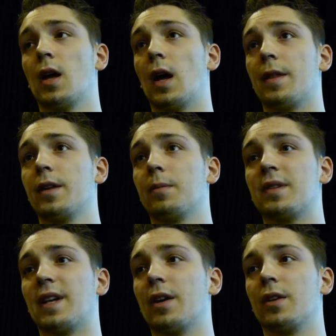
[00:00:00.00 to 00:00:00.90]
I think
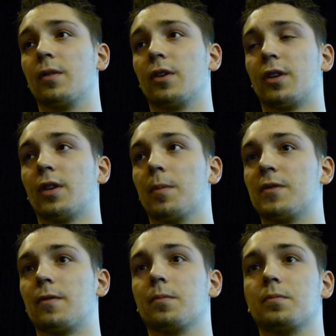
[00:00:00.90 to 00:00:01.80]
mentality
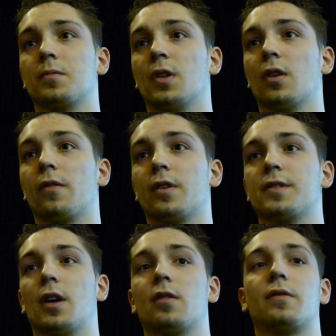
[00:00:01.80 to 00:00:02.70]
comes from, you know, the
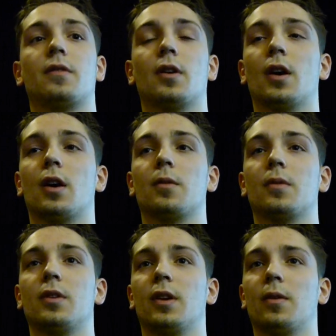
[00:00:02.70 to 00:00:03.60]
self.
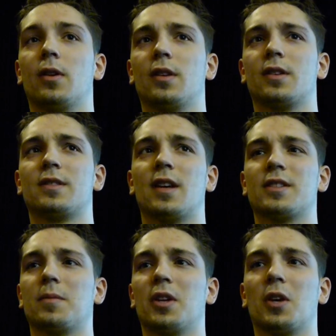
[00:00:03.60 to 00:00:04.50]
It's not
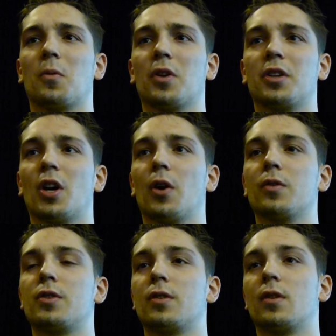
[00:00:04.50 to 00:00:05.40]
something you can really
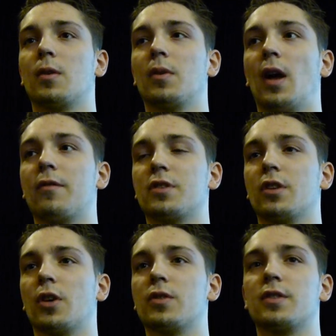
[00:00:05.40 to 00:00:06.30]
coach. I mean,
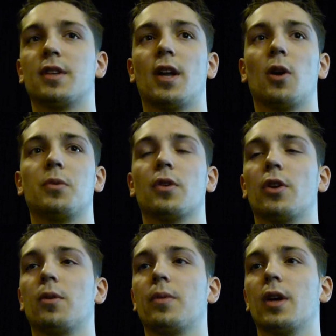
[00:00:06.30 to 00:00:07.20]
obviously the coaches can help you a
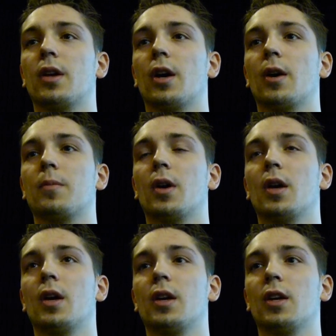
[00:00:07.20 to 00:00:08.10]
little bit,
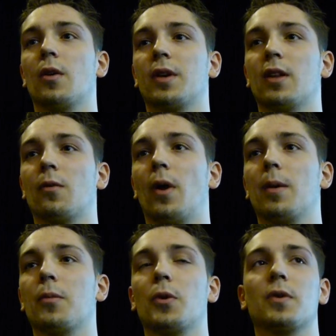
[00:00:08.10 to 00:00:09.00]
you know, get in the
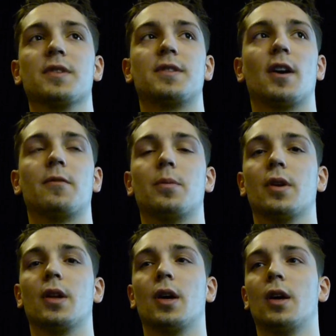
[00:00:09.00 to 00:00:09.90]
right mood and stuff, but